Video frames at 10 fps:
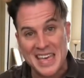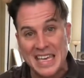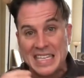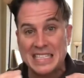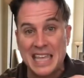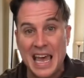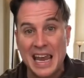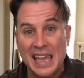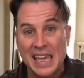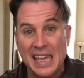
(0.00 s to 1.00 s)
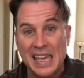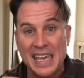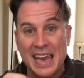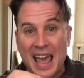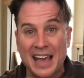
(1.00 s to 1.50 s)
is that
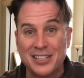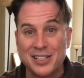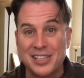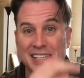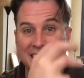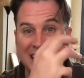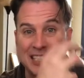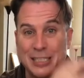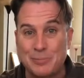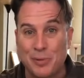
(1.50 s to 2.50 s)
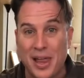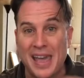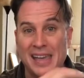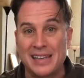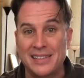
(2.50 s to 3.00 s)
it actually
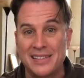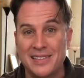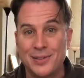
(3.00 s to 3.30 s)
explained